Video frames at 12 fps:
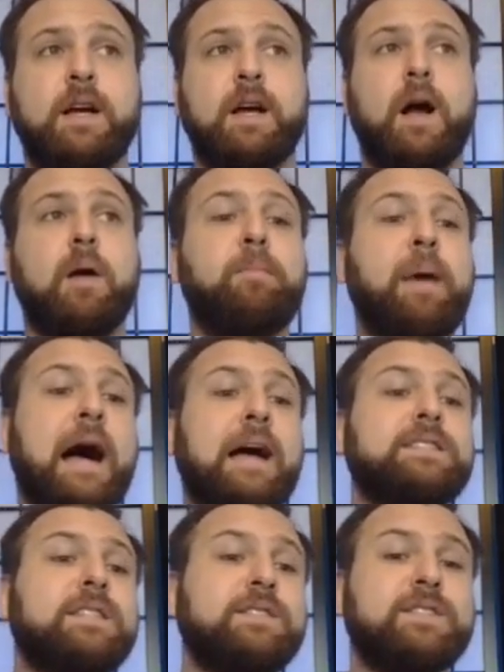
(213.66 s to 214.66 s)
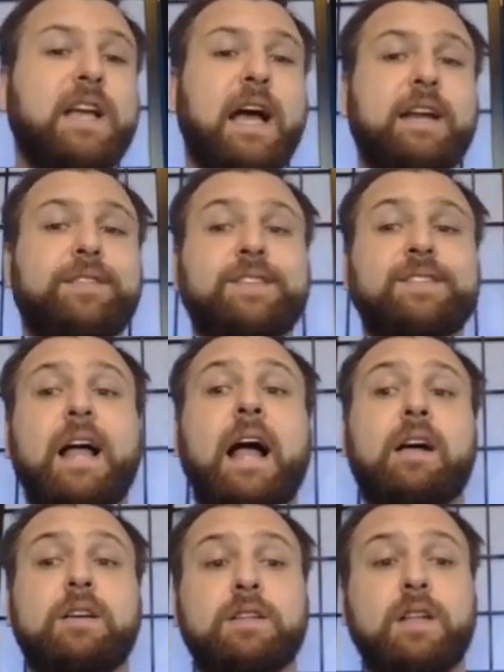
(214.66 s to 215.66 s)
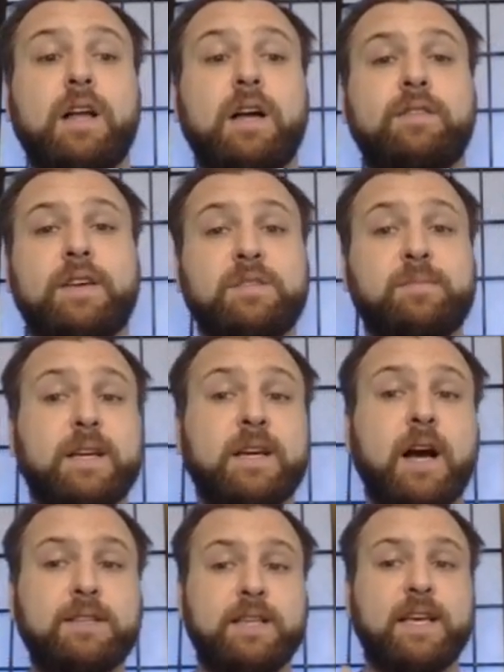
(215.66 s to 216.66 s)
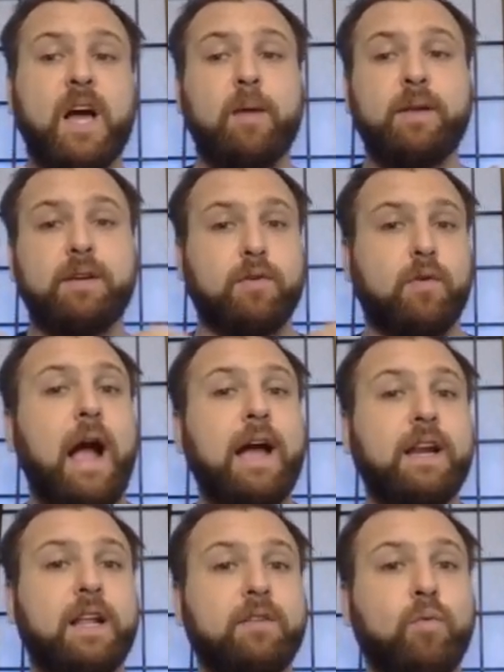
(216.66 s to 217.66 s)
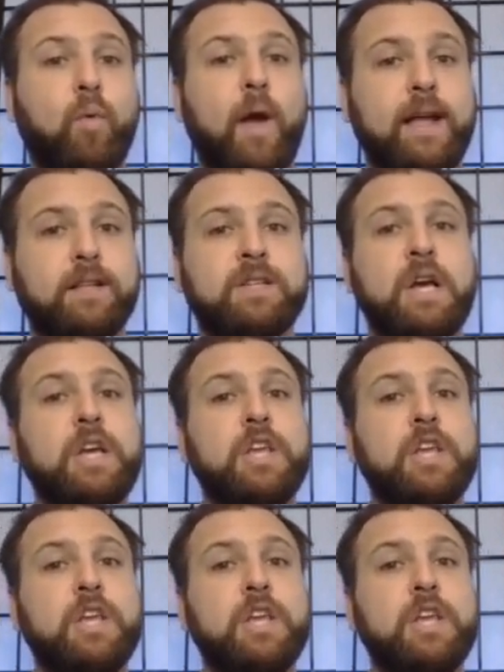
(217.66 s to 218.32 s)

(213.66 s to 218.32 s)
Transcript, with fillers: A positive side of this style of glove is because they come in a variety of weights,